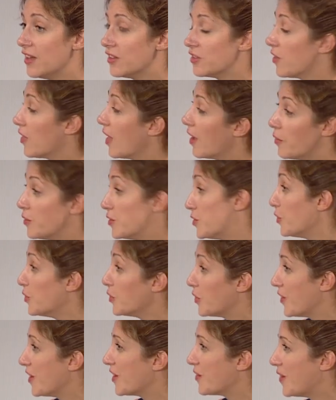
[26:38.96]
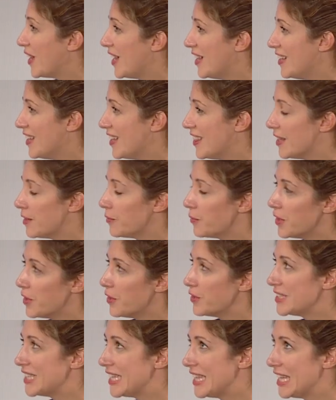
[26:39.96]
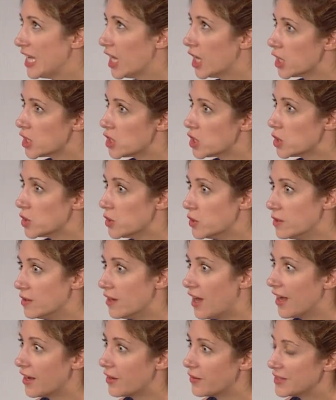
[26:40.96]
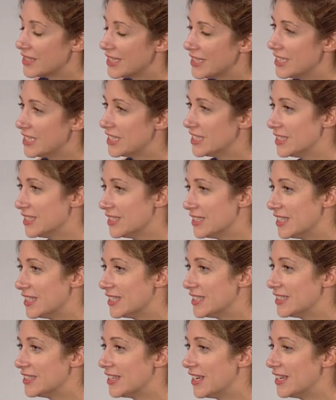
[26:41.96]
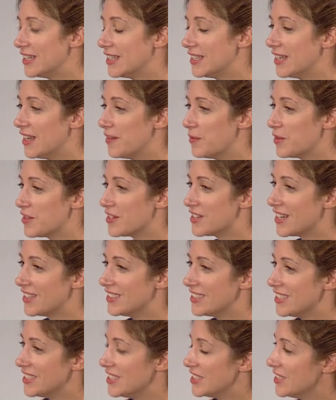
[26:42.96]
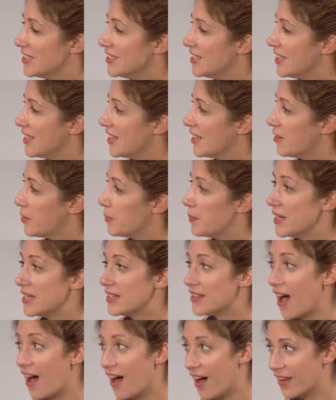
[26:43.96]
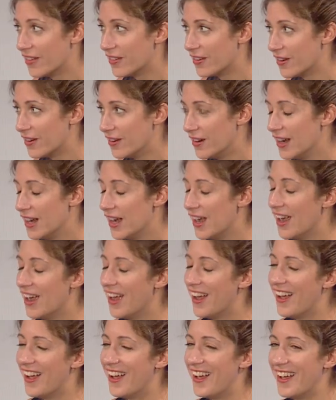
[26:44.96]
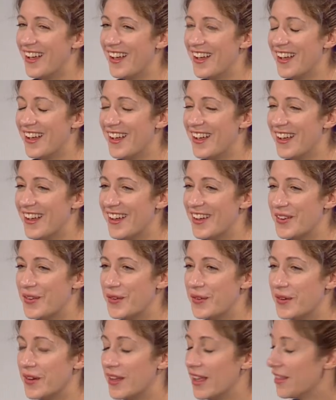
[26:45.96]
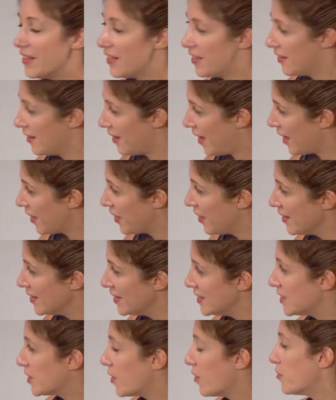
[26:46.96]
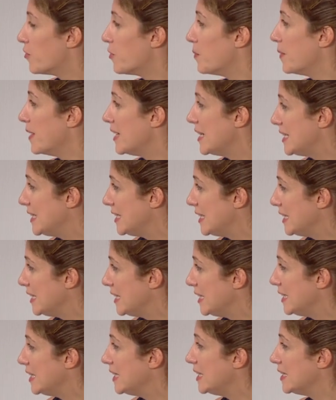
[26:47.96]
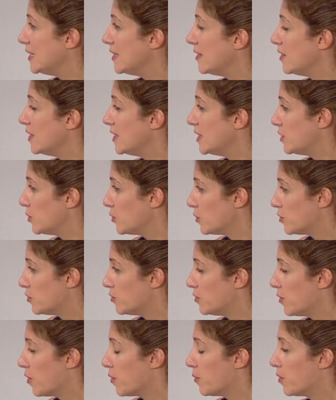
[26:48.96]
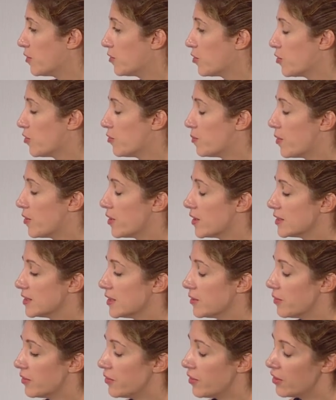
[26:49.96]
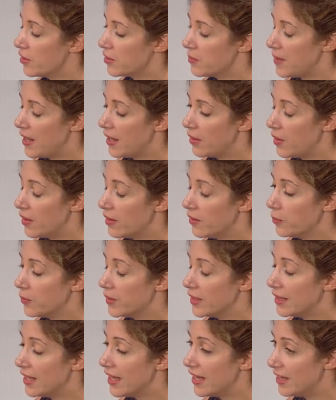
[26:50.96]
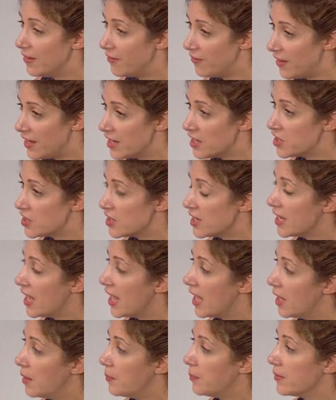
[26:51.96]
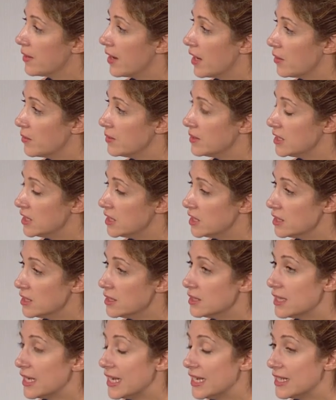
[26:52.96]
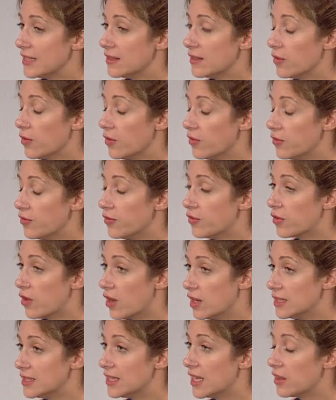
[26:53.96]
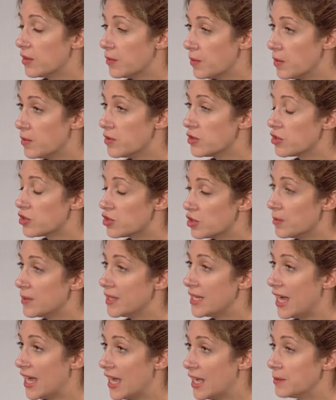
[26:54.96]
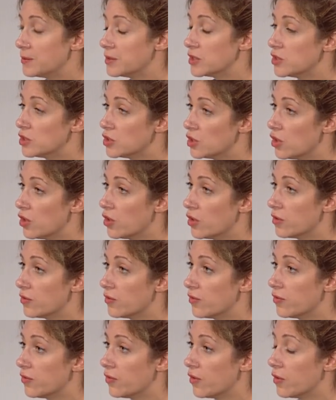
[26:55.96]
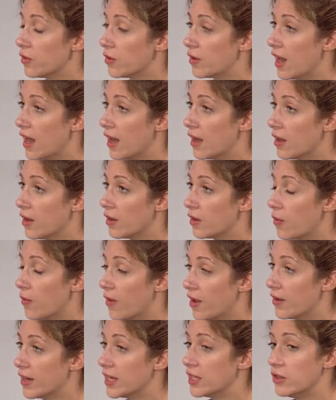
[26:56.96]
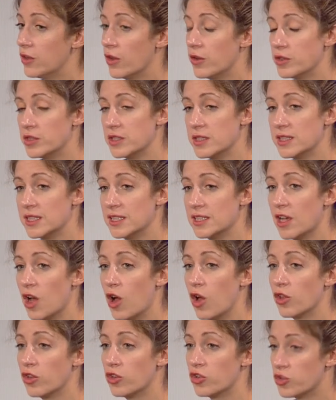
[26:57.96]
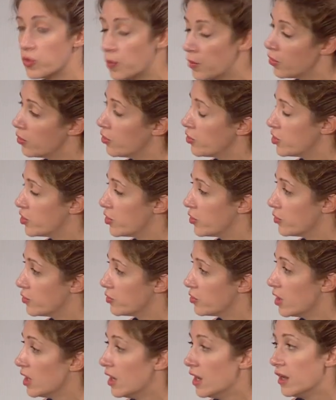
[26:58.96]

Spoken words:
So that was all going well, and then we looked at the other two, acquisition and monetization, and they're a bit harder. I think discoverability and this sort of the sort of products that we've heard about will eventually help on acquisition. It, for us at the moment, social media helps us a lot for acquiring new audiences on smaller shows.